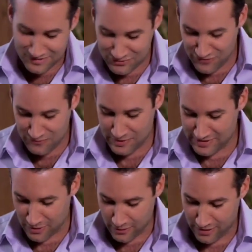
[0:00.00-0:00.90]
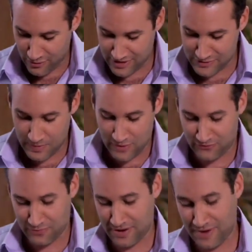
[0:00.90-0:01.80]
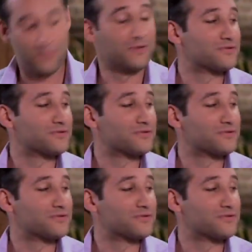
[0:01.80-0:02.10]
Truth be told, I got expelled from a couple of